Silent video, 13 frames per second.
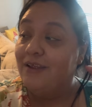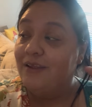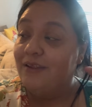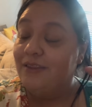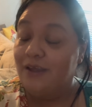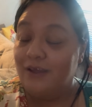
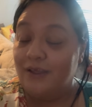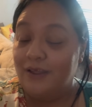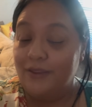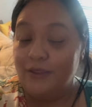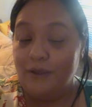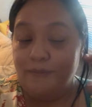
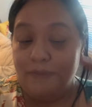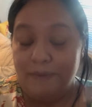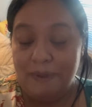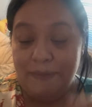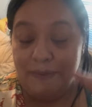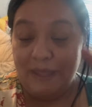
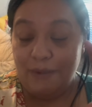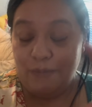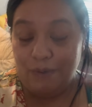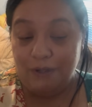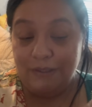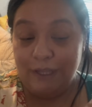The people that
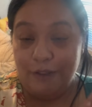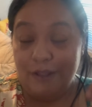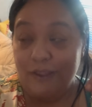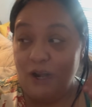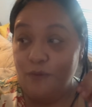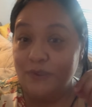worked there,
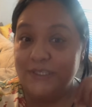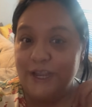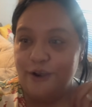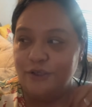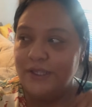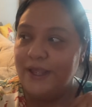they thought it was
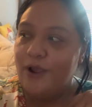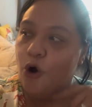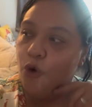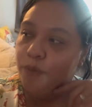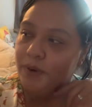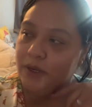theirs, and they
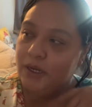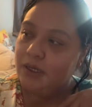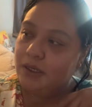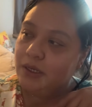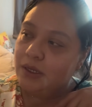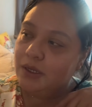opened
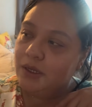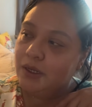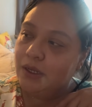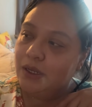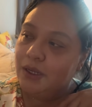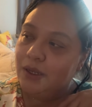it.
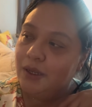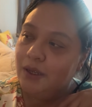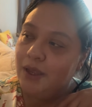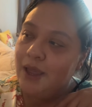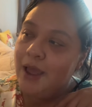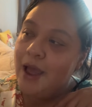
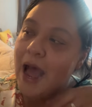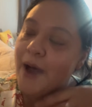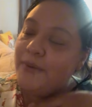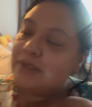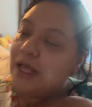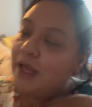
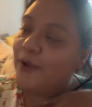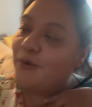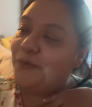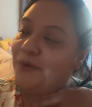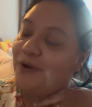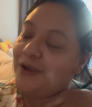I was like,
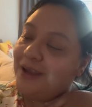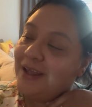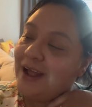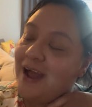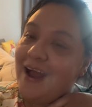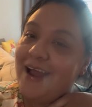
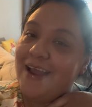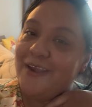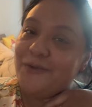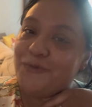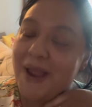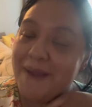what?
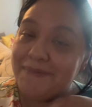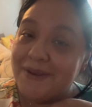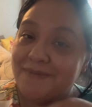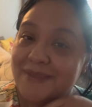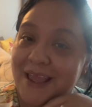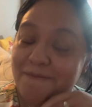I
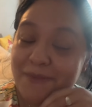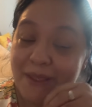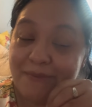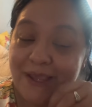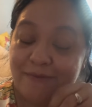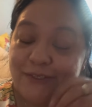wrapped up
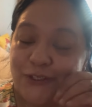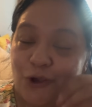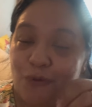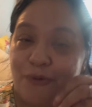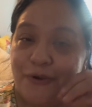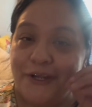them gifts
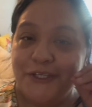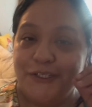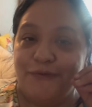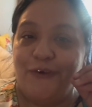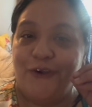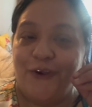so pretty
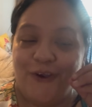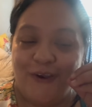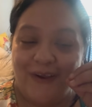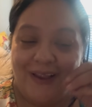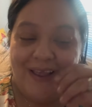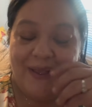just for
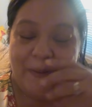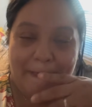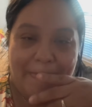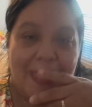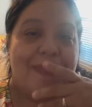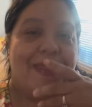her.
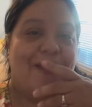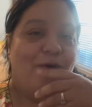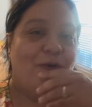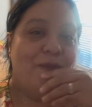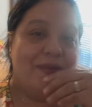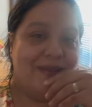And they
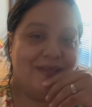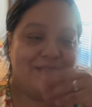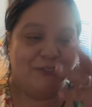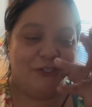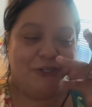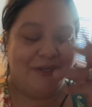opened it,
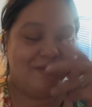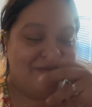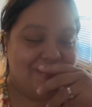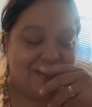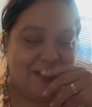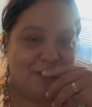so she couldn't
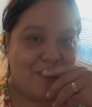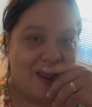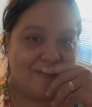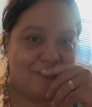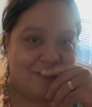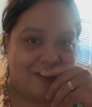even see it
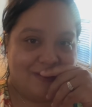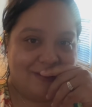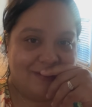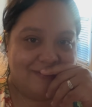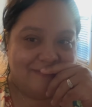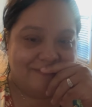wrapped or
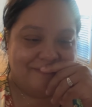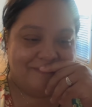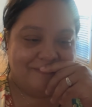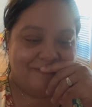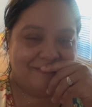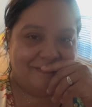nothing.
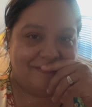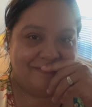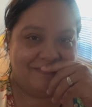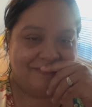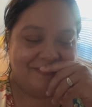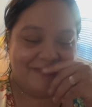
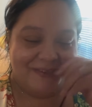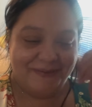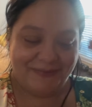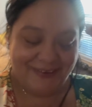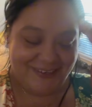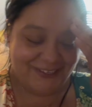
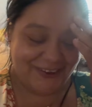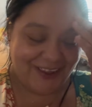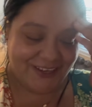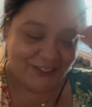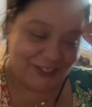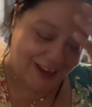But it's
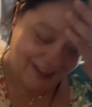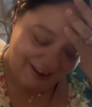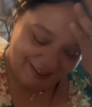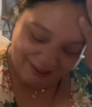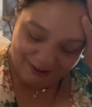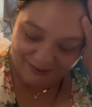okay. She got
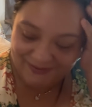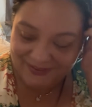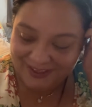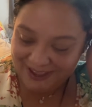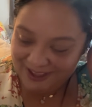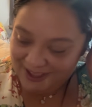it, though.
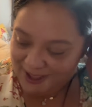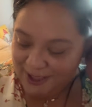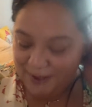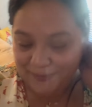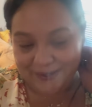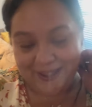
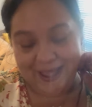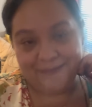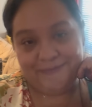But, yeah,